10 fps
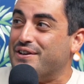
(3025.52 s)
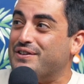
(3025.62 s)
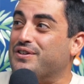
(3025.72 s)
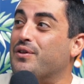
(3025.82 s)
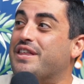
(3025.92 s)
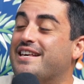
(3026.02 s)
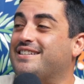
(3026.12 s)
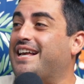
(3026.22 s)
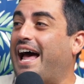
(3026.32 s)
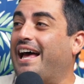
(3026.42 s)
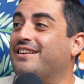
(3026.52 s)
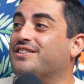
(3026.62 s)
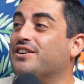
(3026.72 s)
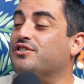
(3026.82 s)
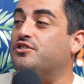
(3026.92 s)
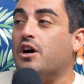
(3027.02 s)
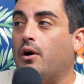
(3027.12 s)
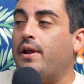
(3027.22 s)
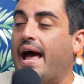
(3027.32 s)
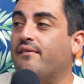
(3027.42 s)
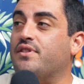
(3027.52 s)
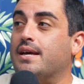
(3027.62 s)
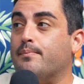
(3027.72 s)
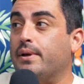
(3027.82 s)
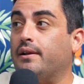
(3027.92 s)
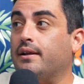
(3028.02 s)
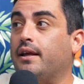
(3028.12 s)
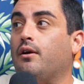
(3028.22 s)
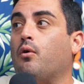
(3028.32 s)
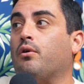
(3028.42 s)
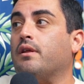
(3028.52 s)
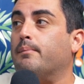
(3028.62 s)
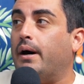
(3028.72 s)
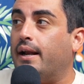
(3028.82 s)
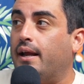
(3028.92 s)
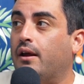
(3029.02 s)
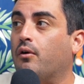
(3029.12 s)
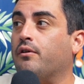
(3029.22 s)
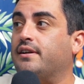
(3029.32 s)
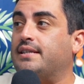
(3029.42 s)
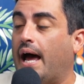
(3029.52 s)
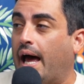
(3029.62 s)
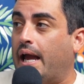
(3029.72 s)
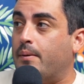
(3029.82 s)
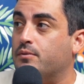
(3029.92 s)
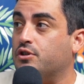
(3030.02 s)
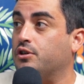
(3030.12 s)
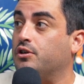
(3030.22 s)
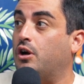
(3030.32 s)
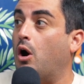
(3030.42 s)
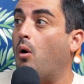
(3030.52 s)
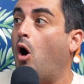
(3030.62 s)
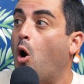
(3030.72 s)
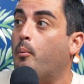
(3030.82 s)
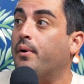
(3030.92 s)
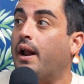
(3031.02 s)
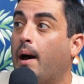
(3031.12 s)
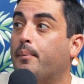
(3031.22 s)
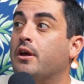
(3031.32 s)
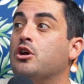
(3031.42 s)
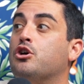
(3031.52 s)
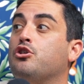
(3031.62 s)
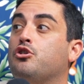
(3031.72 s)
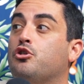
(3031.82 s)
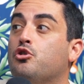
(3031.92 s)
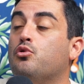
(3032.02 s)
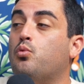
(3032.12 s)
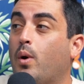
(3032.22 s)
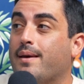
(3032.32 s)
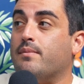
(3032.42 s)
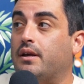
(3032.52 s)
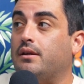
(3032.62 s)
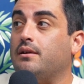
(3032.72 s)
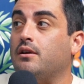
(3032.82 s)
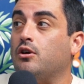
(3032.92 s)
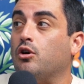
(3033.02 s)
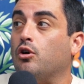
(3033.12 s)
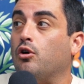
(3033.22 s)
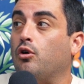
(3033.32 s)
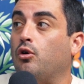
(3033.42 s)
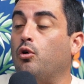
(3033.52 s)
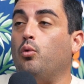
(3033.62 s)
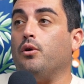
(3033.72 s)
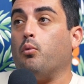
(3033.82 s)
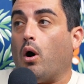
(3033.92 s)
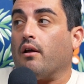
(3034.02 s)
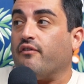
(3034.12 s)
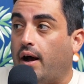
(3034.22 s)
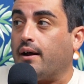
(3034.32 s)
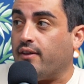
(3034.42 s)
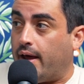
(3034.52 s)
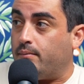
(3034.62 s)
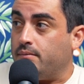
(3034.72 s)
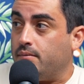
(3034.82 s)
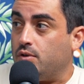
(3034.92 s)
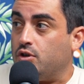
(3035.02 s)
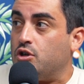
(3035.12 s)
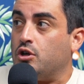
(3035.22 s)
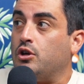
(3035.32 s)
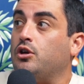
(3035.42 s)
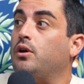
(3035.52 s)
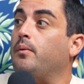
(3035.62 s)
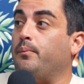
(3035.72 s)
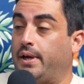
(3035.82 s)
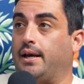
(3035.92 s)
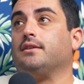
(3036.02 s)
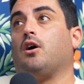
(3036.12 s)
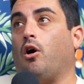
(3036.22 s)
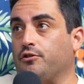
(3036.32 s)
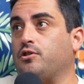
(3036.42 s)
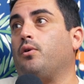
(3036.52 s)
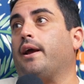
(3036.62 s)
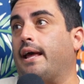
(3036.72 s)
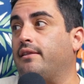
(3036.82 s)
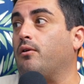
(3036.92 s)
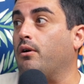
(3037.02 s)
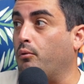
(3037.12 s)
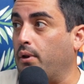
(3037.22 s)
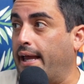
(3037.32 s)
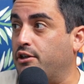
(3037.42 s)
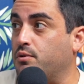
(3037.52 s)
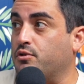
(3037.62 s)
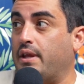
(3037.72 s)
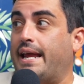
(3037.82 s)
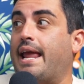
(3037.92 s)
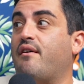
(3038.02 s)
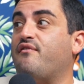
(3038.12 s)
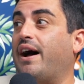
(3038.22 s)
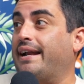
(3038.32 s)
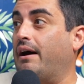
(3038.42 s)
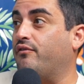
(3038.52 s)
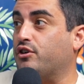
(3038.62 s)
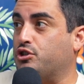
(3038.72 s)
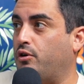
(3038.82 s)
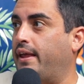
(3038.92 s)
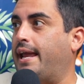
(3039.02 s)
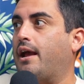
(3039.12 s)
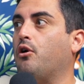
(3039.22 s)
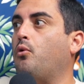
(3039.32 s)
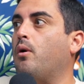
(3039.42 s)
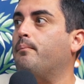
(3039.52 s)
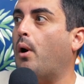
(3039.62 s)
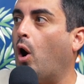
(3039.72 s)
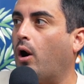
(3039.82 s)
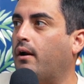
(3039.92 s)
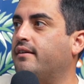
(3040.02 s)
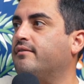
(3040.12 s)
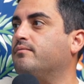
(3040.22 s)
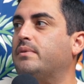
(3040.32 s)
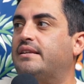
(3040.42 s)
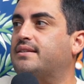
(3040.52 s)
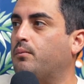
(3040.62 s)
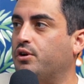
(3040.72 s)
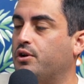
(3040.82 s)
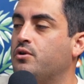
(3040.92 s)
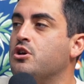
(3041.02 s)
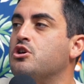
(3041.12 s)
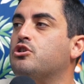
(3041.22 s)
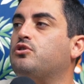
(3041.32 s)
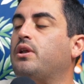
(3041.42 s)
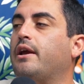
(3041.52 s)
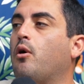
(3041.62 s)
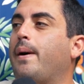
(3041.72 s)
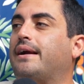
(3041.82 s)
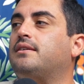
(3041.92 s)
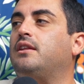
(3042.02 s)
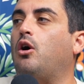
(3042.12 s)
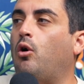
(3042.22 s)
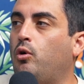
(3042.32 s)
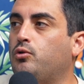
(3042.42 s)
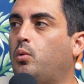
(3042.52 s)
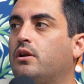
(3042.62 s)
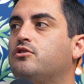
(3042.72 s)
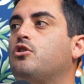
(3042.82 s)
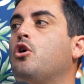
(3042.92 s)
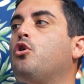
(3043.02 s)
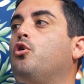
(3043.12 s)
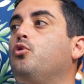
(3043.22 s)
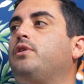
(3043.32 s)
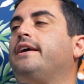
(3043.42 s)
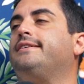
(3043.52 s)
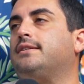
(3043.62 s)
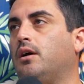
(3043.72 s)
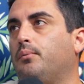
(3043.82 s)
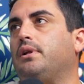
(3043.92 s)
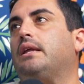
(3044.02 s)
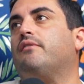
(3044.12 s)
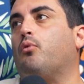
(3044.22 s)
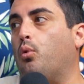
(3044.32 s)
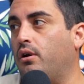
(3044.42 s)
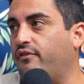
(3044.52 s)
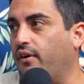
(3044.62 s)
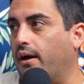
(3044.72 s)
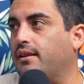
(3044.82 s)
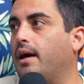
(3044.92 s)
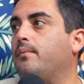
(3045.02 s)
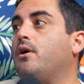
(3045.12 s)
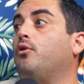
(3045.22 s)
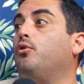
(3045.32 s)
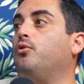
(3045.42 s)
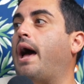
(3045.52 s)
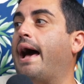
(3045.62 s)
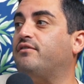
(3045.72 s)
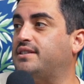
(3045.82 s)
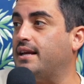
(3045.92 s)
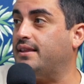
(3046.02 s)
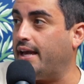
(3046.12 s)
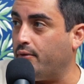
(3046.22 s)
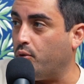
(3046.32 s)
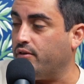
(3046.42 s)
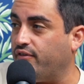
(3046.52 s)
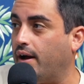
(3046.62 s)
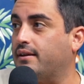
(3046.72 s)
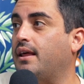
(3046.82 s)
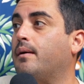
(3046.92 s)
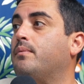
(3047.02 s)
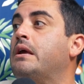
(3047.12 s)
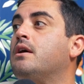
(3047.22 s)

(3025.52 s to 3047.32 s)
So these guys don't have the ability or the money or the time to go open up new women who would want to fuck them, because also, again, they're in a relationship, so they can't find out for sure. They can't go to a bar and meet someone new. So they go back to the old ones who they still believe would fuck them, who have said they would fuck them.